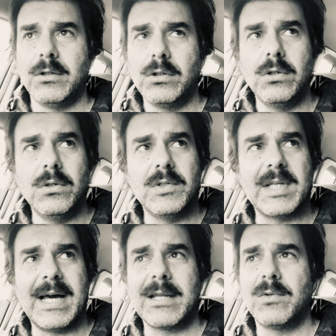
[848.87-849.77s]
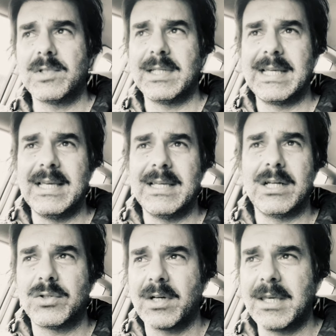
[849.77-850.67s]
news articles and, you
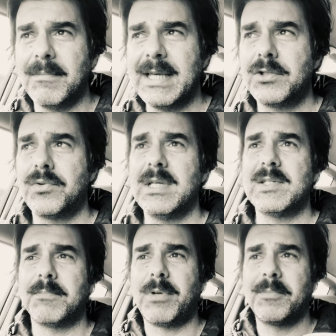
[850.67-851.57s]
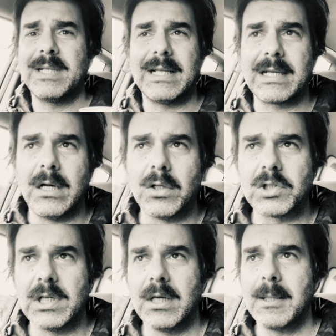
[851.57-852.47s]
know, documentaries and popular
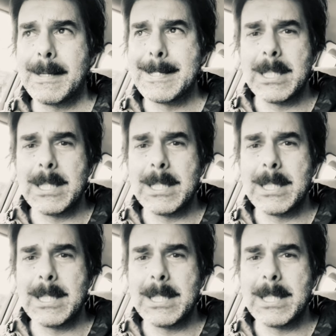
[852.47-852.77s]
culture,